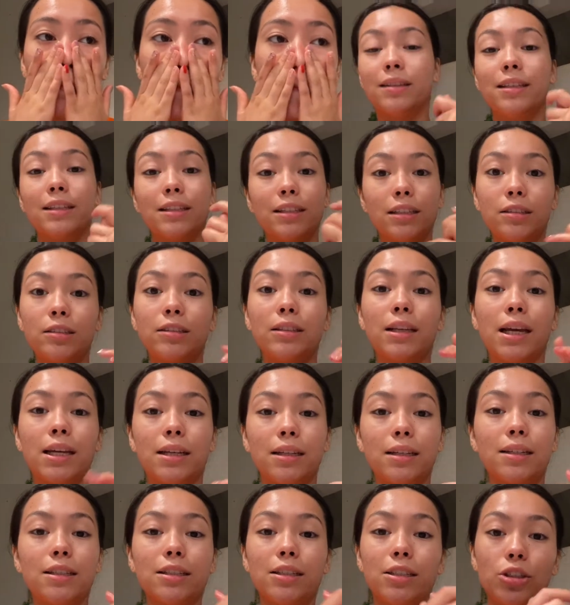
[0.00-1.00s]
This
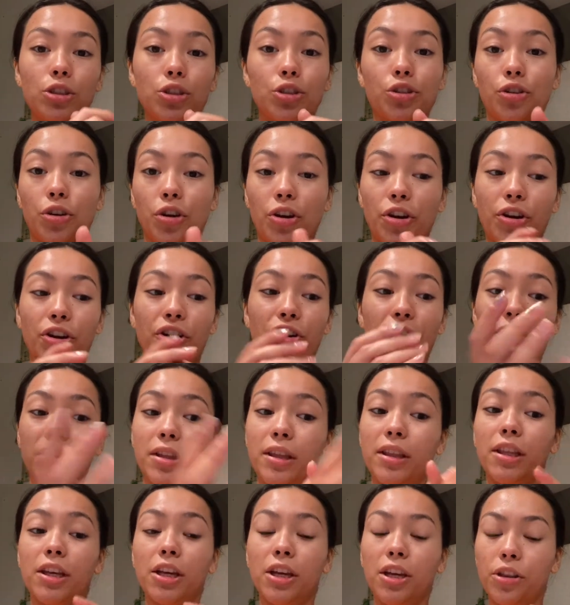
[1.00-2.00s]
scent is stronger
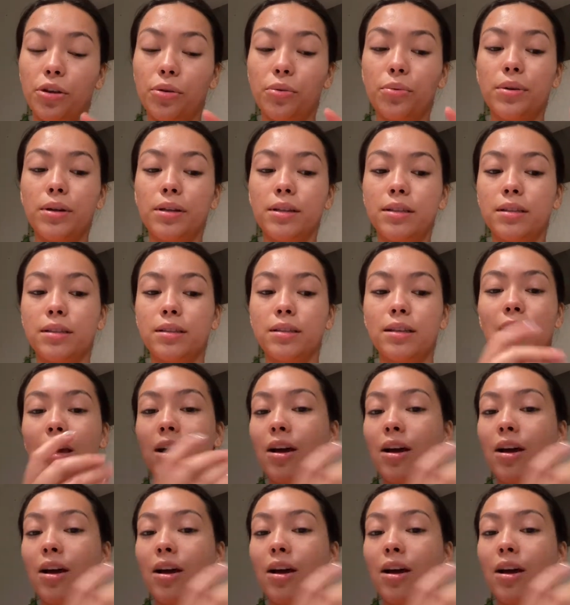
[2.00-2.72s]
than the other ones.